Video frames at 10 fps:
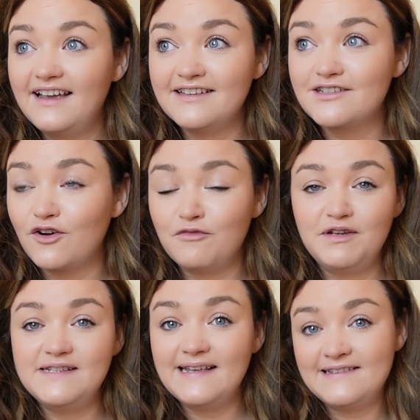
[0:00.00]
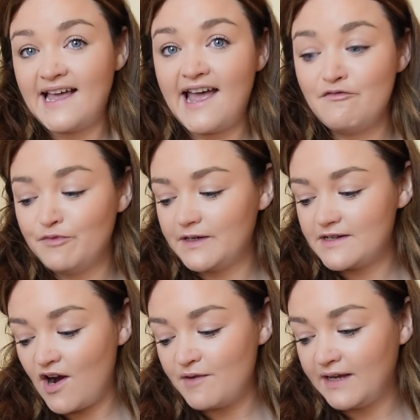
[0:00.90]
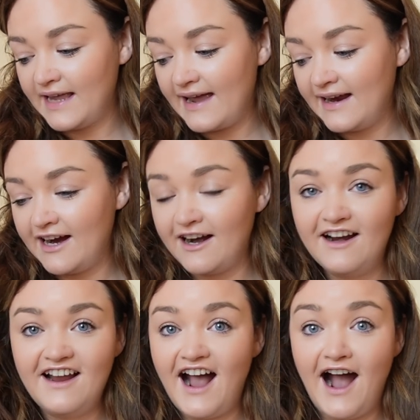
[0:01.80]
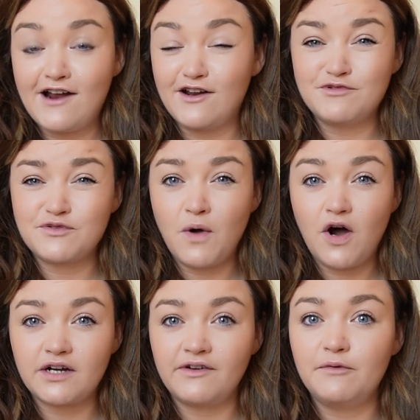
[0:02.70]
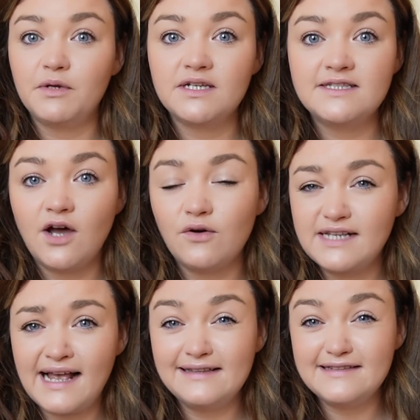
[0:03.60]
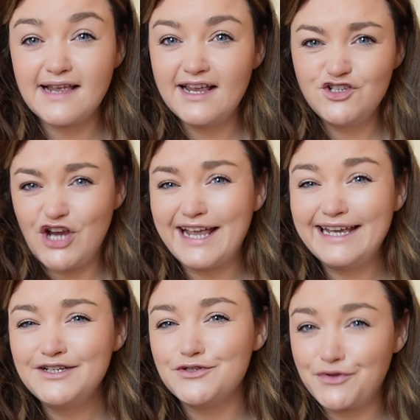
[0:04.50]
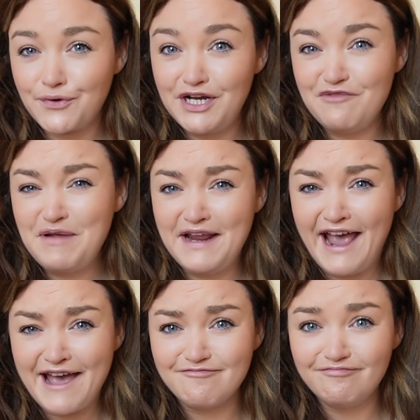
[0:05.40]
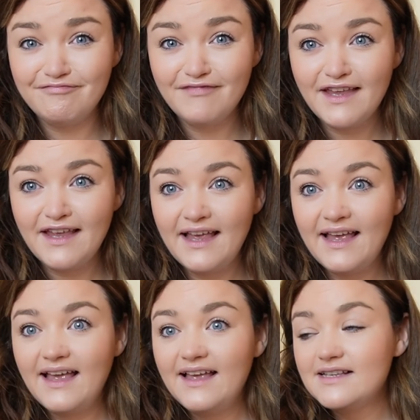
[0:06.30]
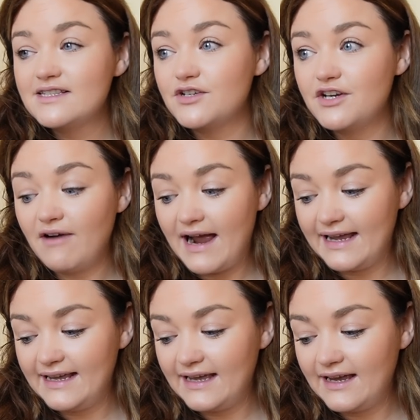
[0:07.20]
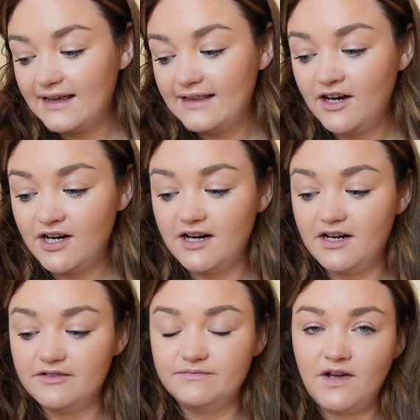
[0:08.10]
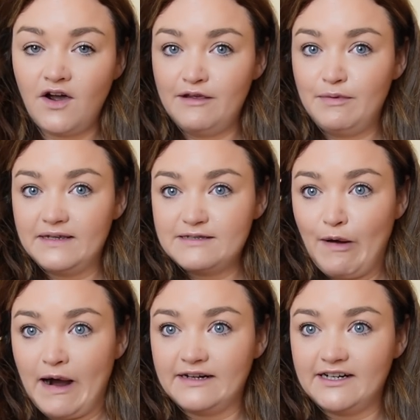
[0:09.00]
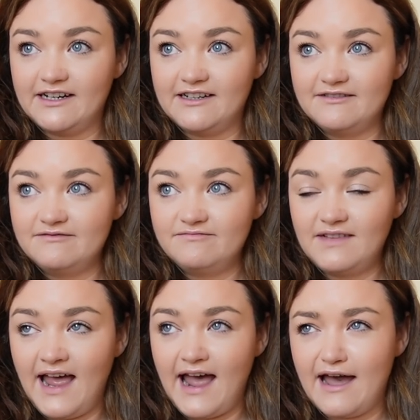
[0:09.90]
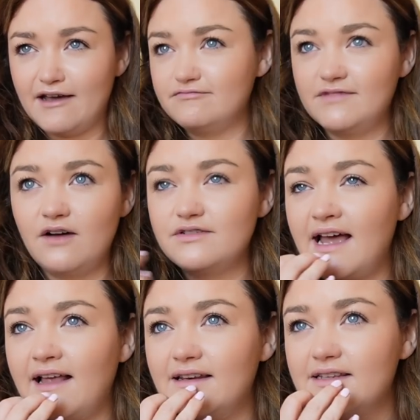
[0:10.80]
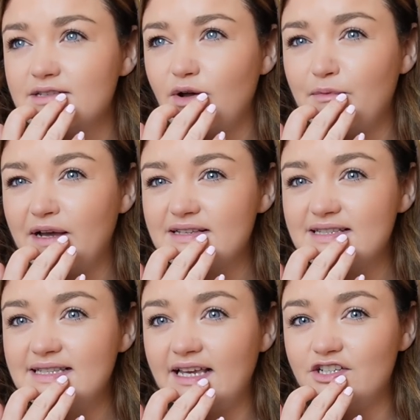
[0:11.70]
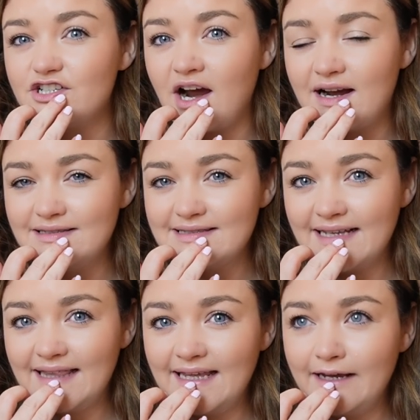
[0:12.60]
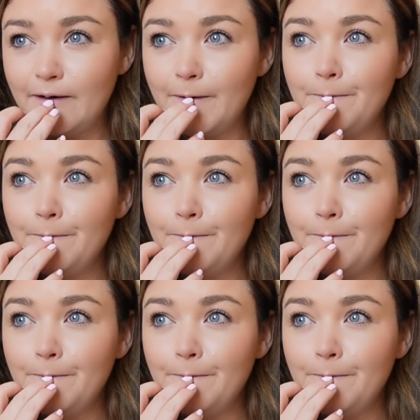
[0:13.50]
it's going to be 6 a.m. by the time I get here. And I'm just walking around because the hotel's check in is 3 p.m. So she rang her IBIS partner uh, hotel. So I'm at St. Charles, I think.